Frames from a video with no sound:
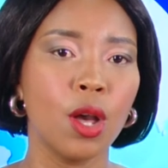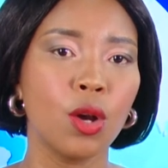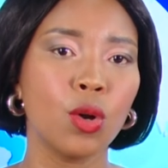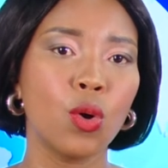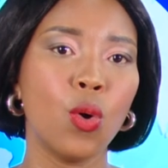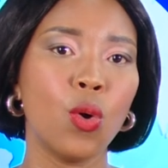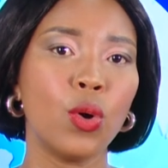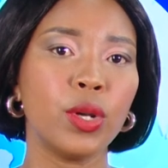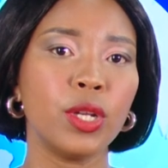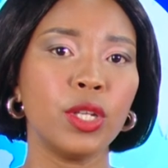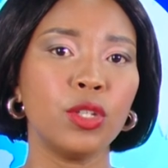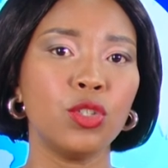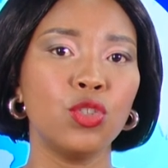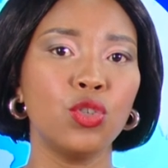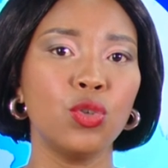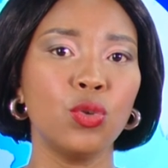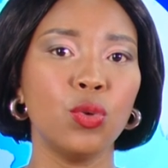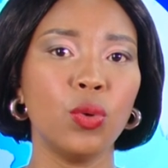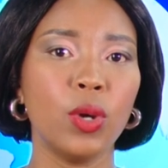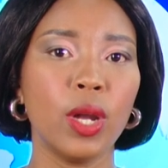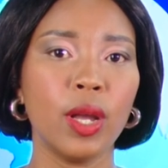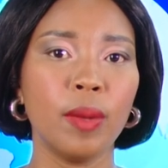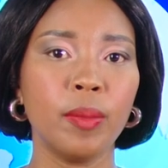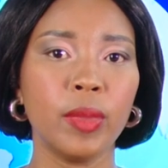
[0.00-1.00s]
Connie
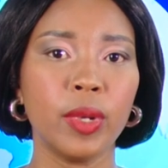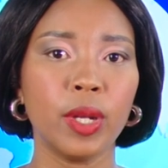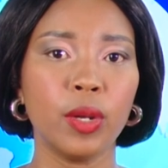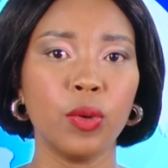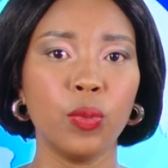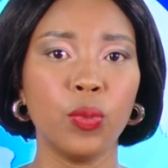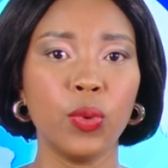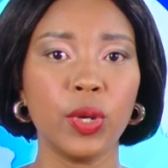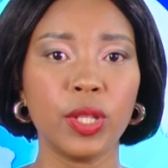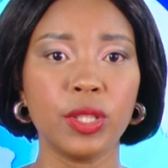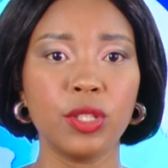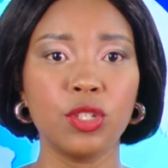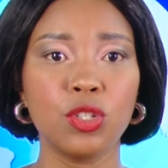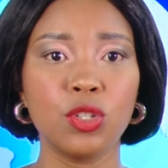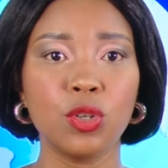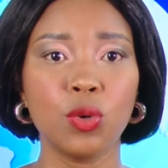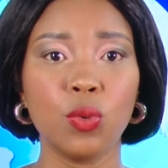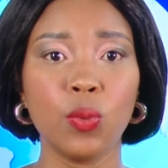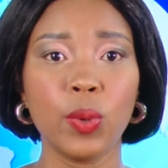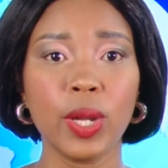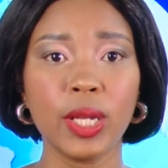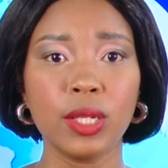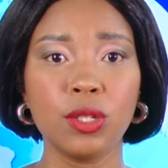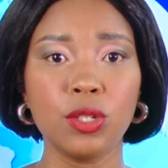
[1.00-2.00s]
Chiume, with
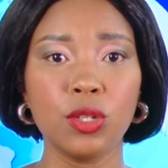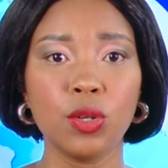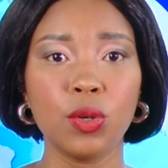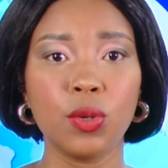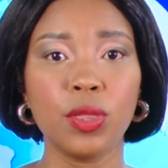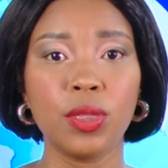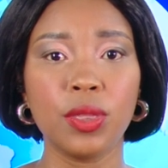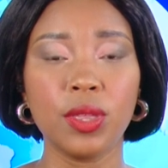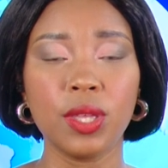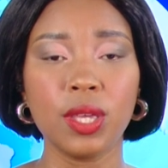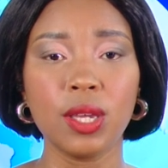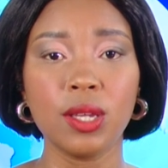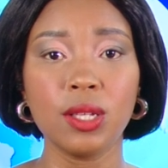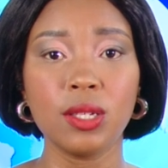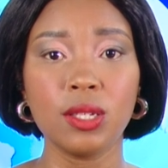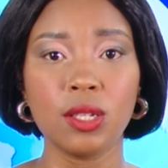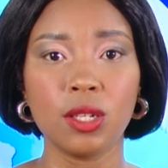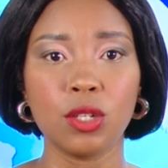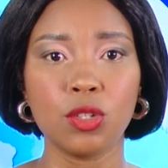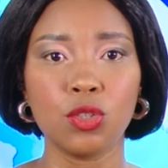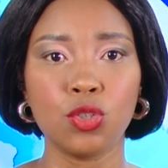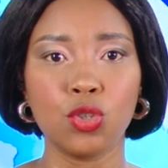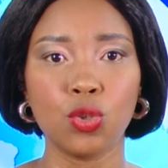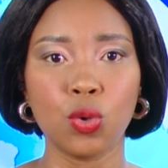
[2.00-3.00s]
Soweto
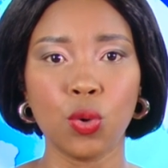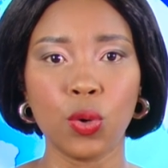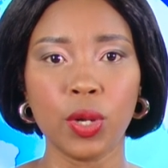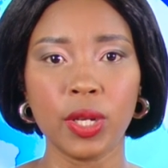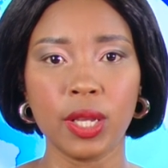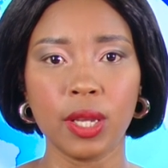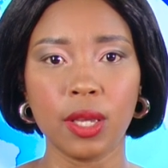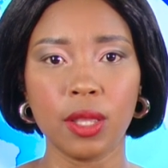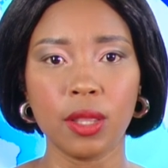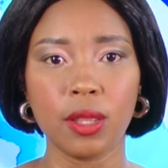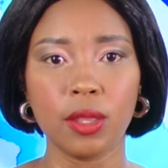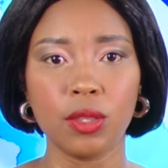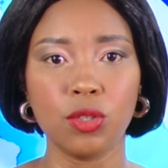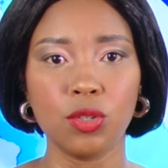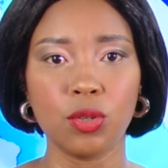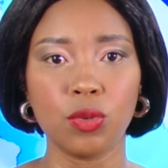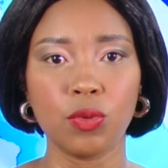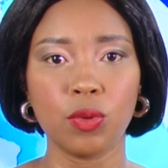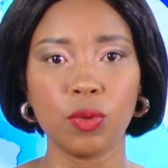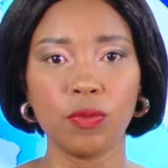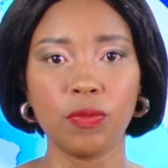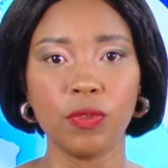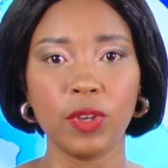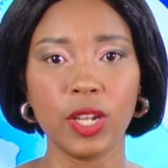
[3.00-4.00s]
Theatre joining in to
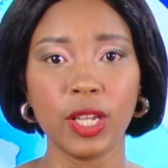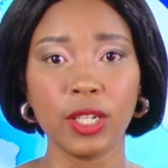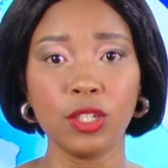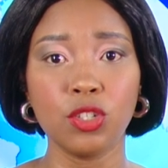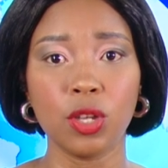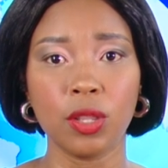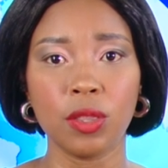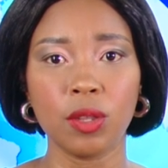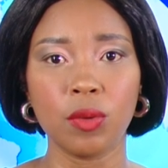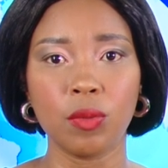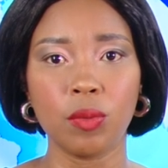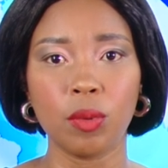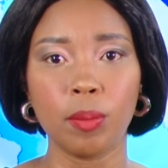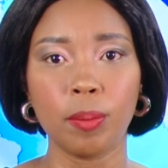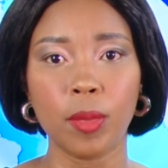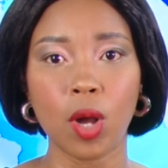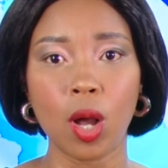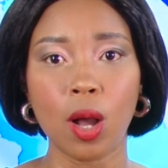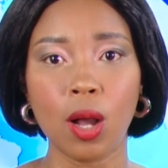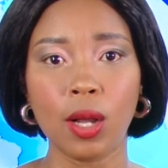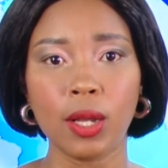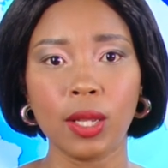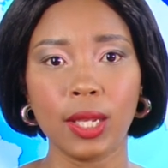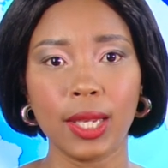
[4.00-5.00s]
reflect on the
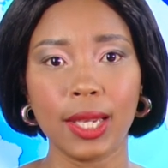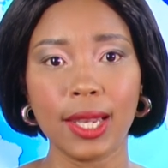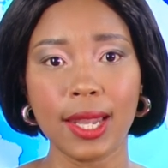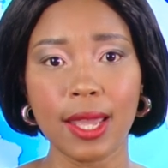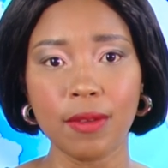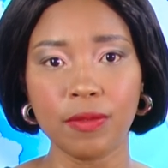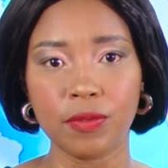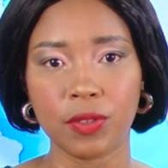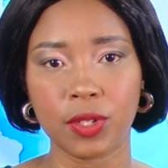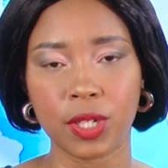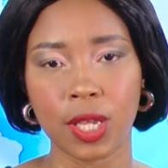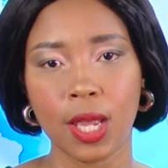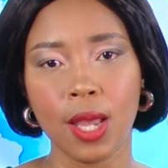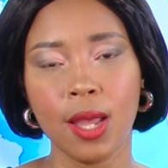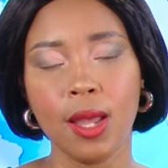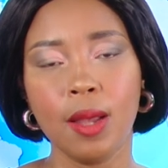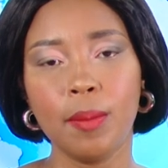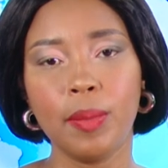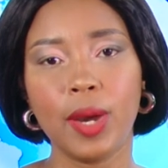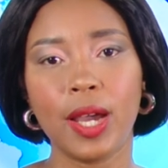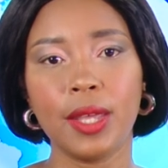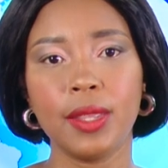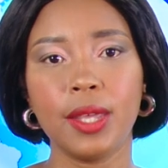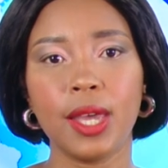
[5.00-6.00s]
remark left
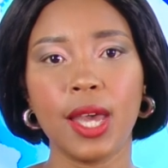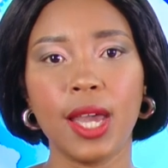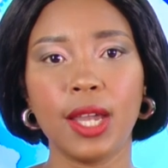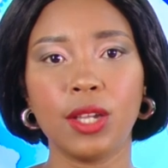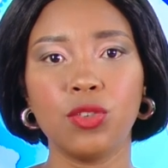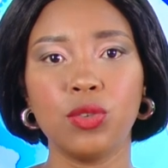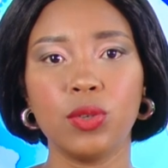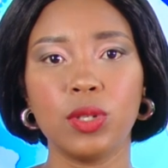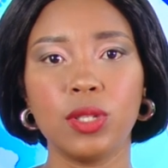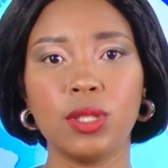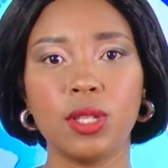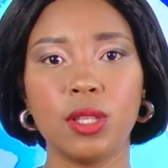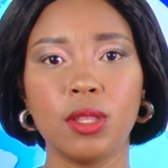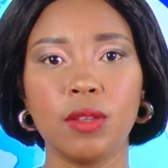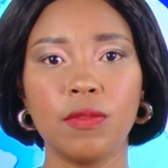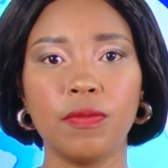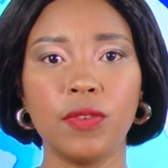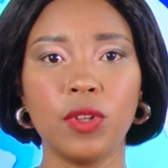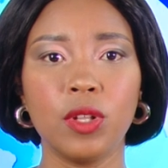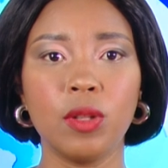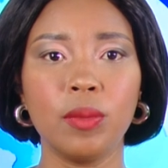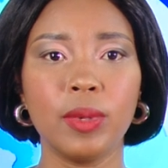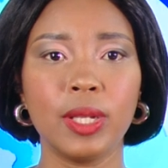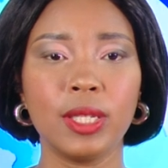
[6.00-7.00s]
by the actress in the
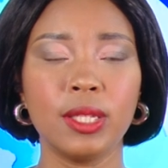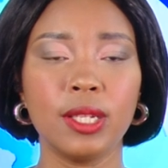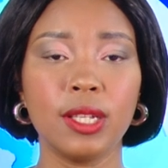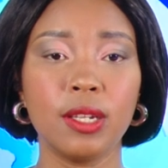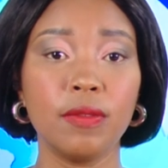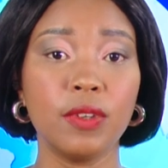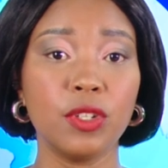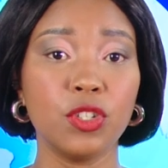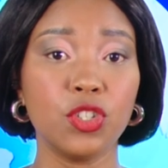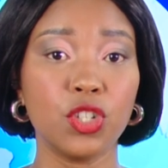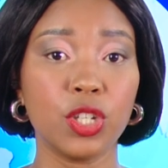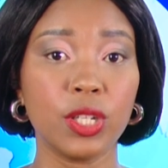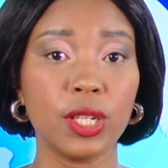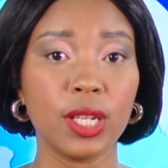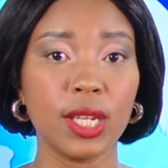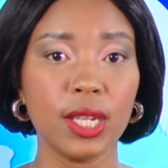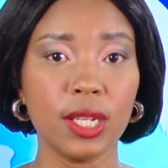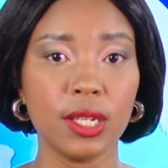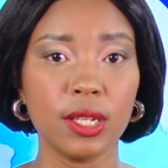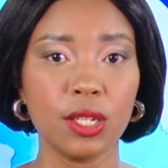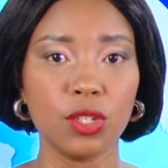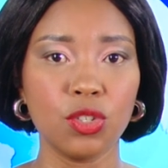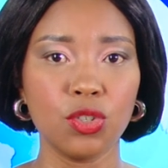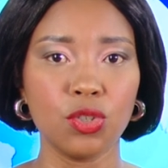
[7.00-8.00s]
film and television
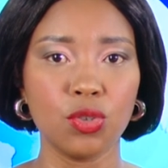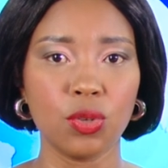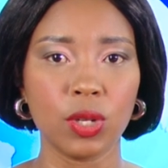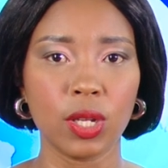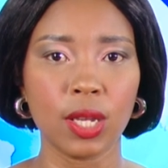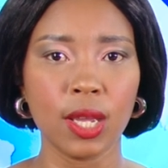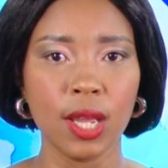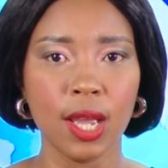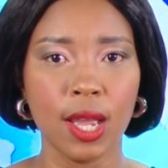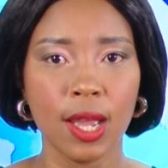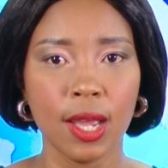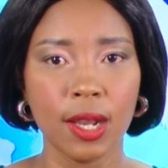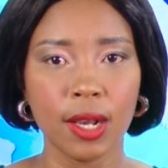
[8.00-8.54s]
industry.